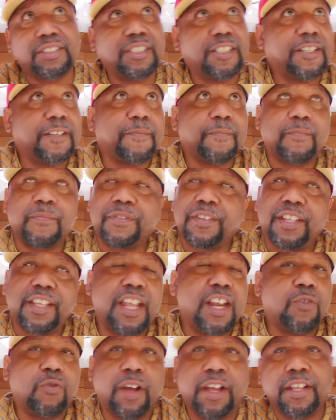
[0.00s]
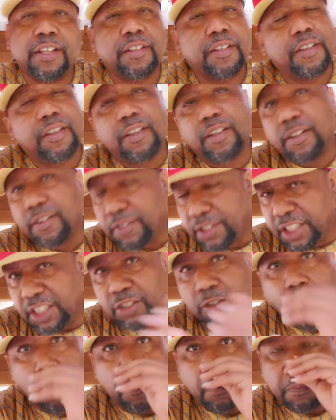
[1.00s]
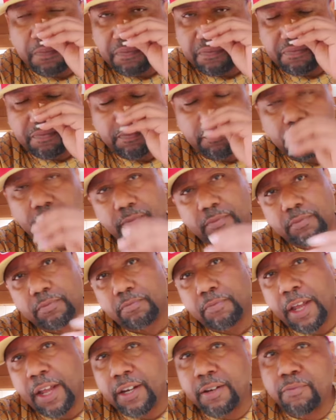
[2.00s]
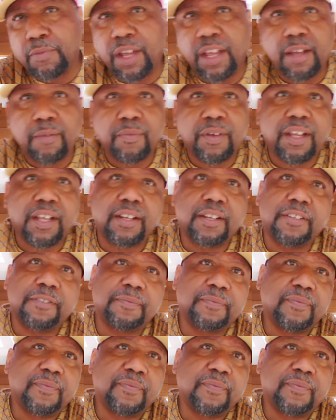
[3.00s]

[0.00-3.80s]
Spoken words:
Cause anyway, Disco, man to man, man.